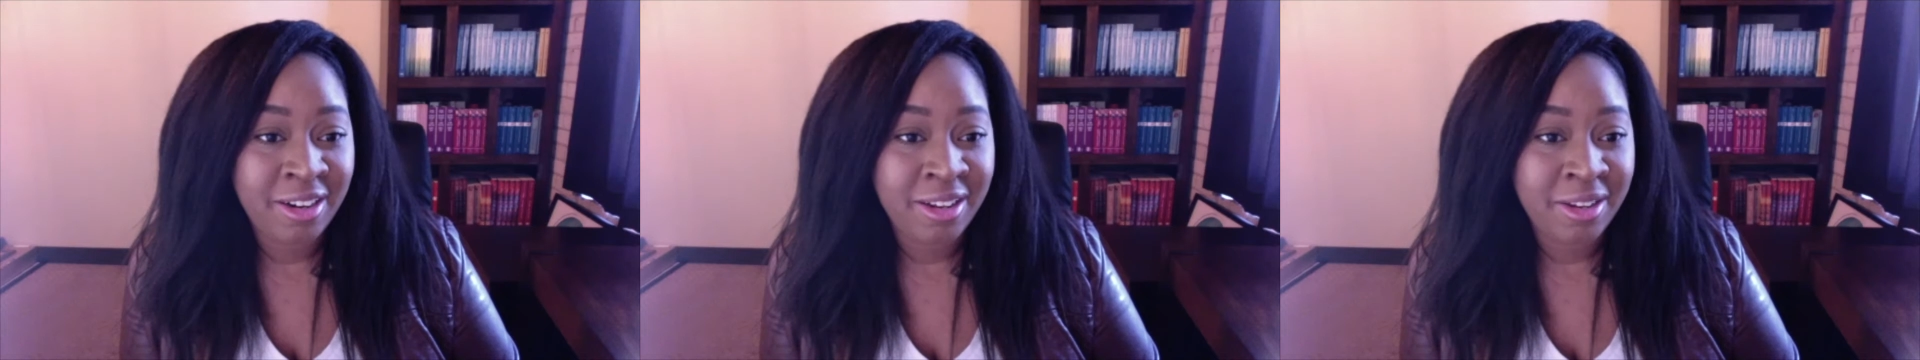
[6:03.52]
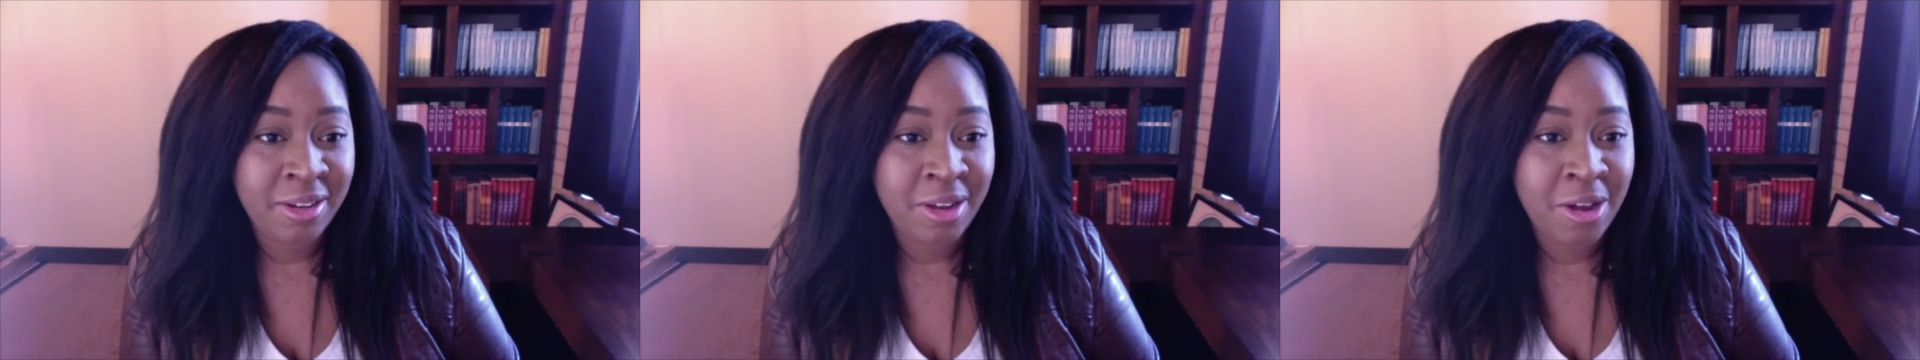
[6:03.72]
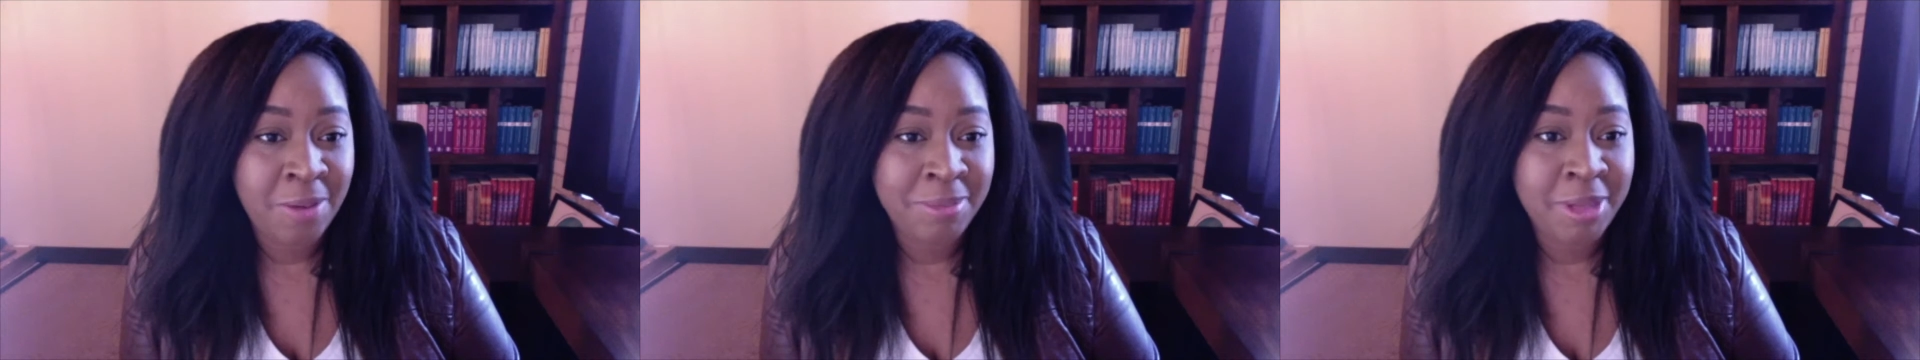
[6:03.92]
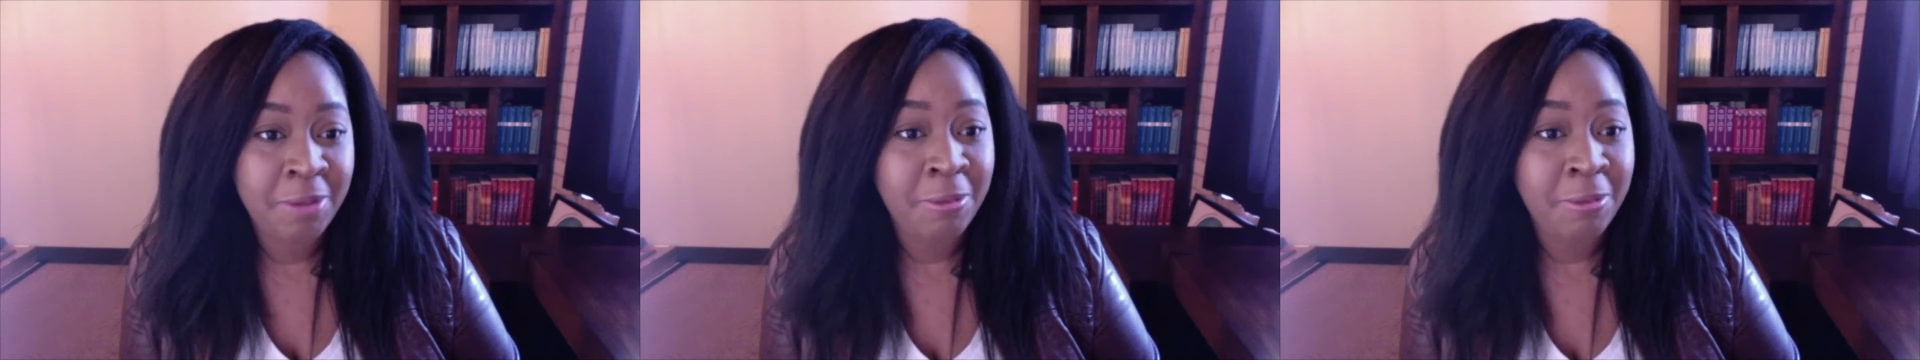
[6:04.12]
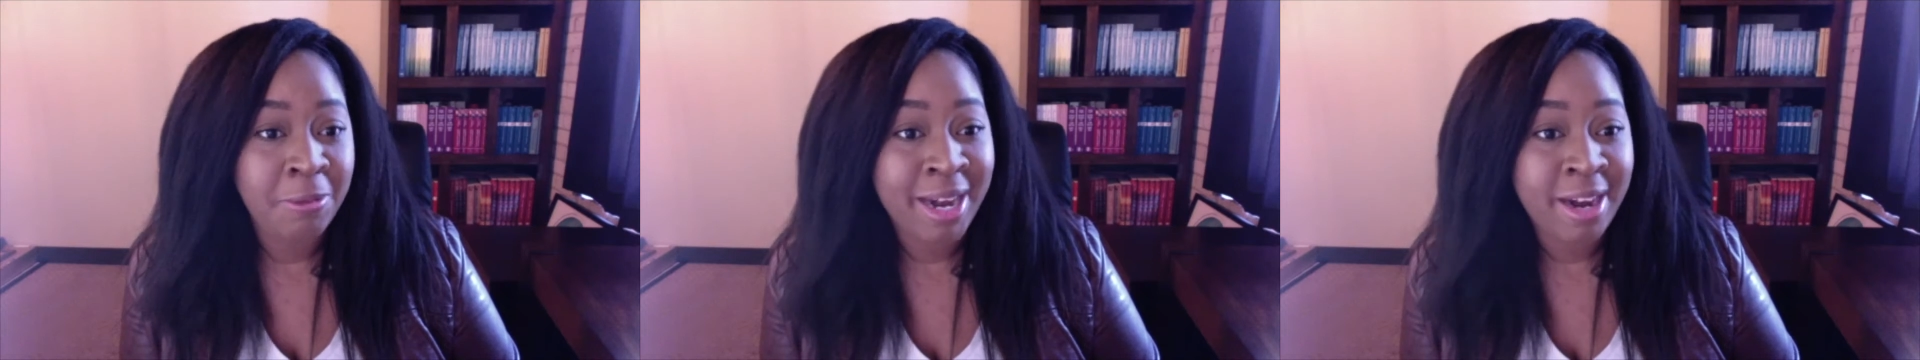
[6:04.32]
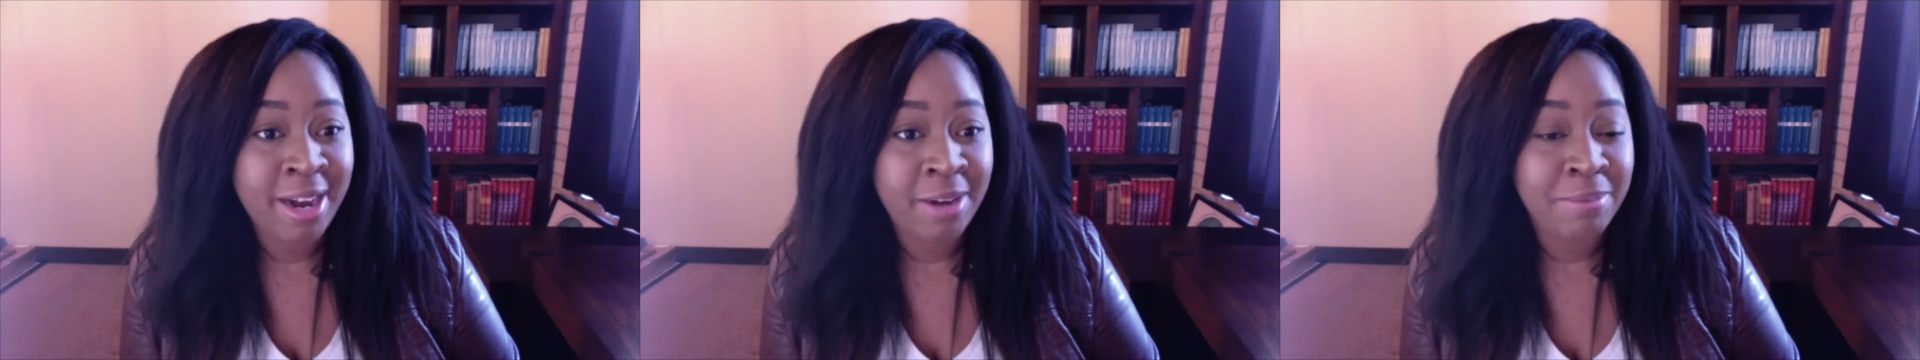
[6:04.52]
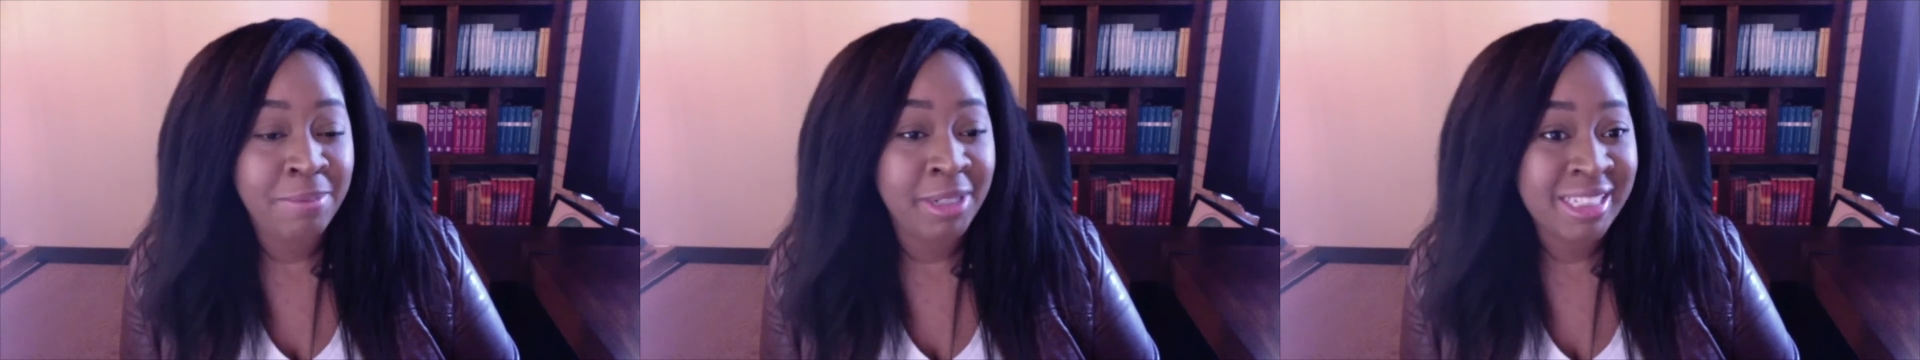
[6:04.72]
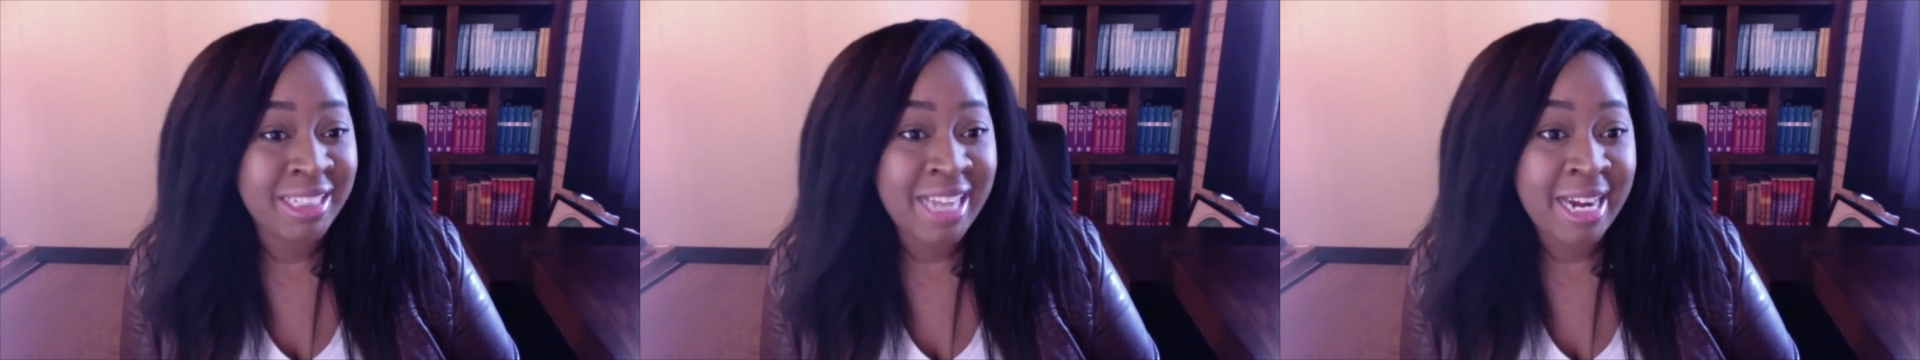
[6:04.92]
the rare
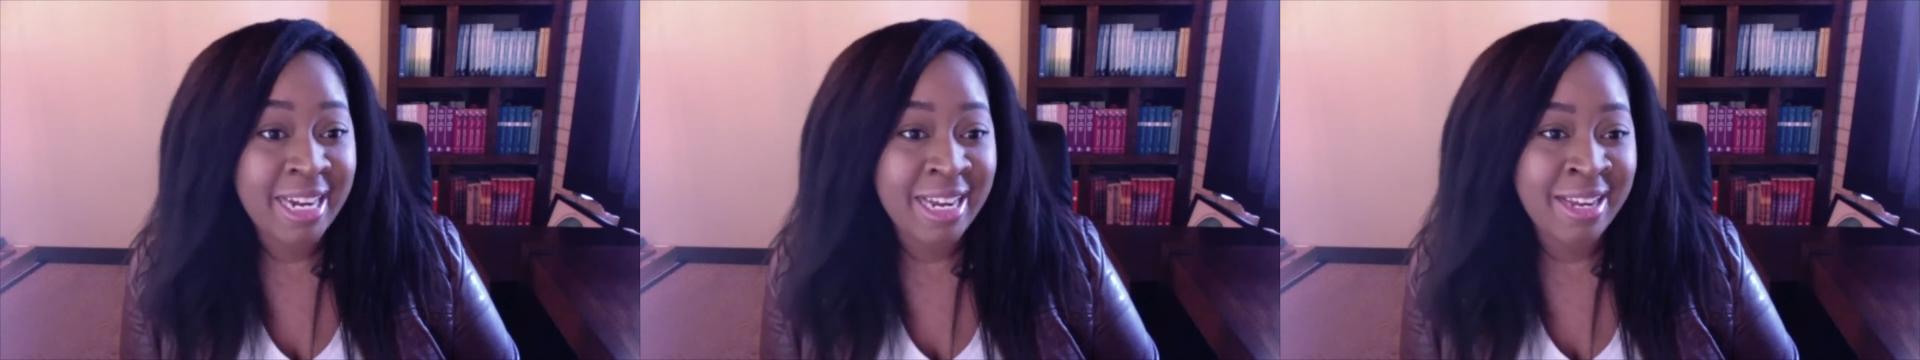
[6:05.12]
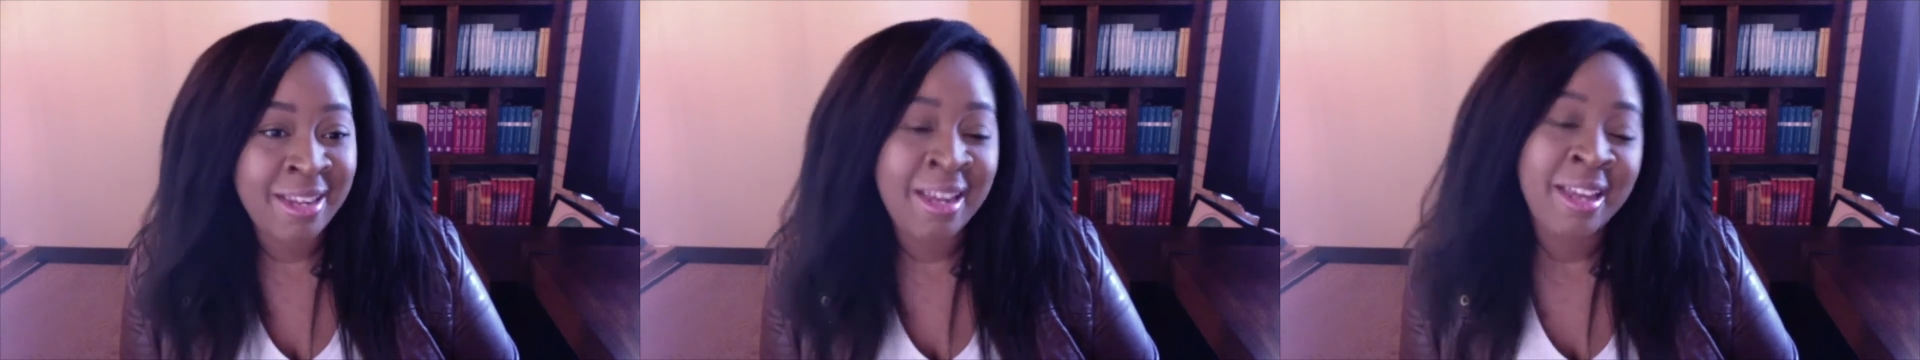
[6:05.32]
book signing.